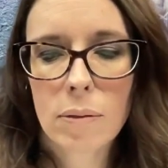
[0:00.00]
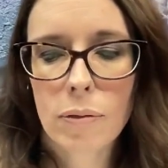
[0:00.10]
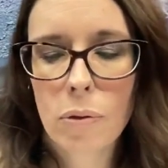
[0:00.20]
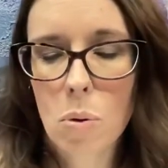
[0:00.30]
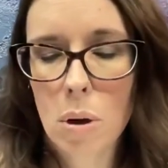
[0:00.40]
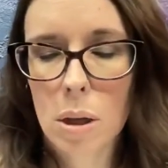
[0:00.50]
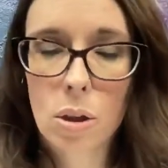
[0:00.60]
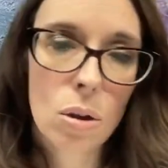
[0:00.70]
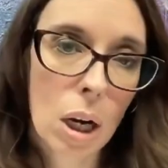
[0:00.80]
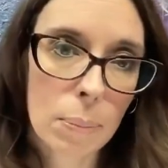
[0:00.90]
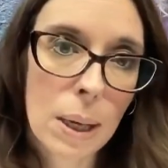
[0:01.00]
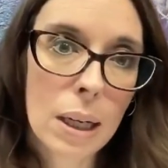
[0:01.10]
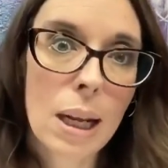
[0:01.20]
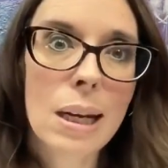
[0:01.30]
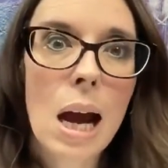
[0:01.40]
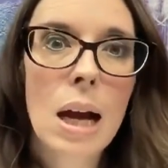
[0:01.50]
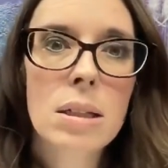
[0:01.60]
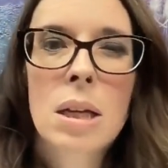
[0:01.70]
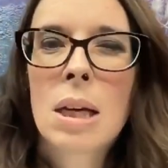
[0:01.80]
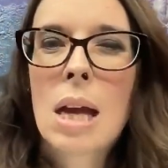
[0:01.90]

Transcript: for your chronic pain, and not